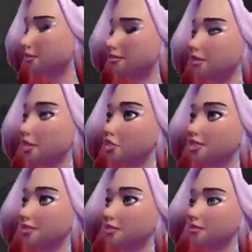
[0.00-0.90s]

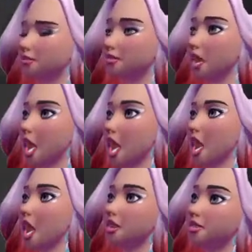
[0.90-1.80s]
cushion.
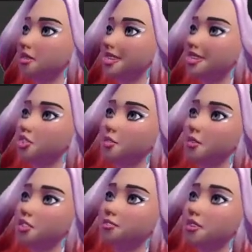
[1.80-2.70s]
I'm used to
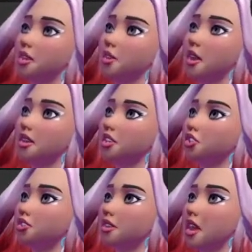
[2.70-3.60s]
working with low
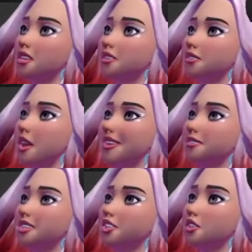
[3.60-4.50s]
polys because I like to keep my
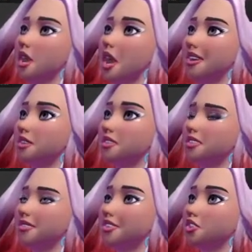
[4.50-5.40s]
objects light. I mean, like,
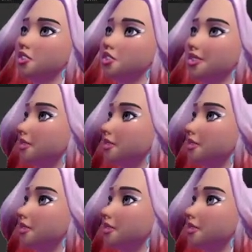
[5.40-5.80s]
to be honest, I've seen